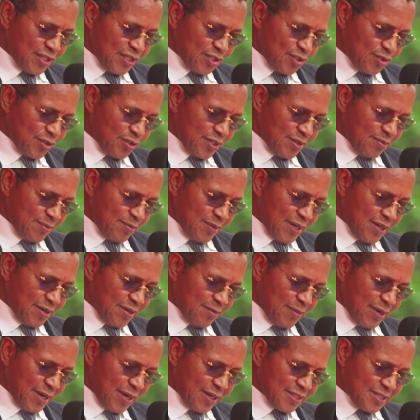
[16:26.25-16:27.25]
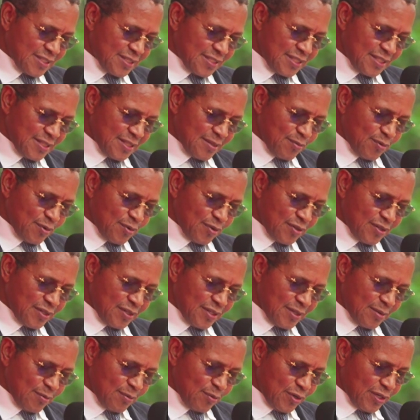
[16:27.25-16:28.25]
during my remarks in
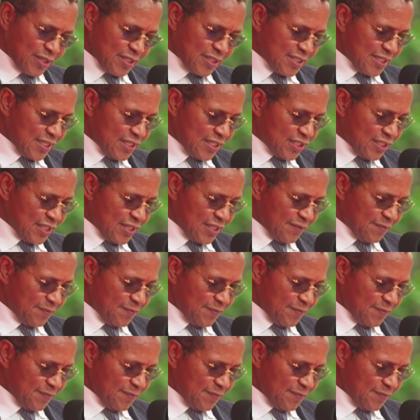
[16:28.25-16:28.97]
the morning session,